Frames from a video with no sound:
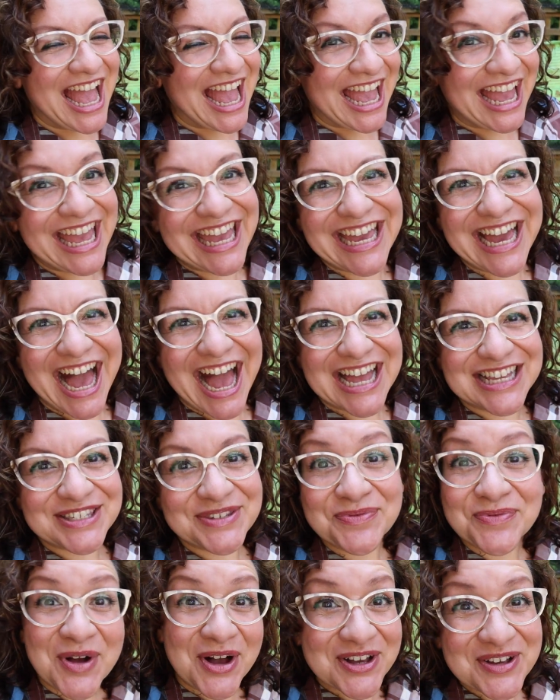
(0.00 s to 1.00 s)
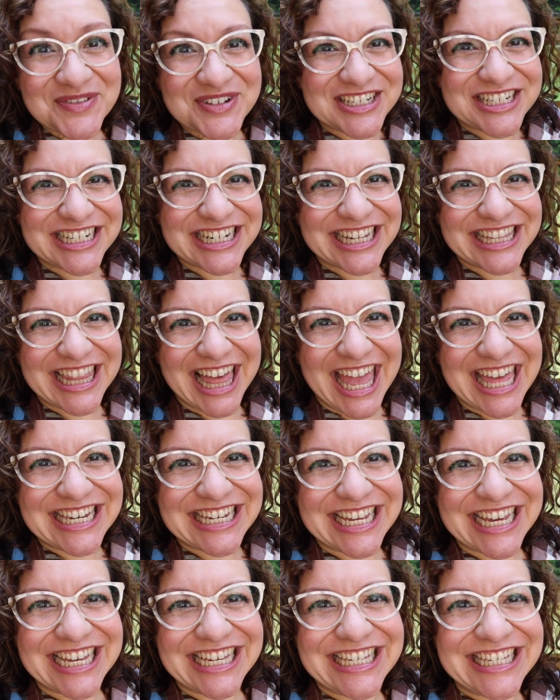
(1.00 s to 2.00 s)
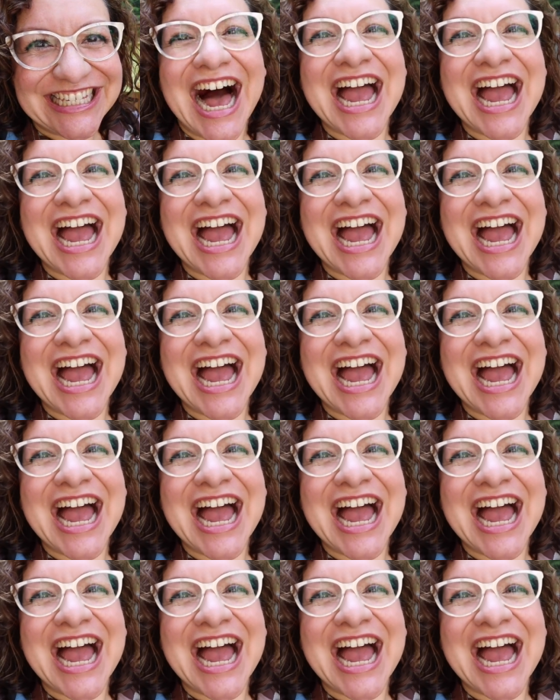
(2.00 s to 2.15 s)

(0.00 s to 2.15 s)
Hey guys, welcome to Chickenlandia.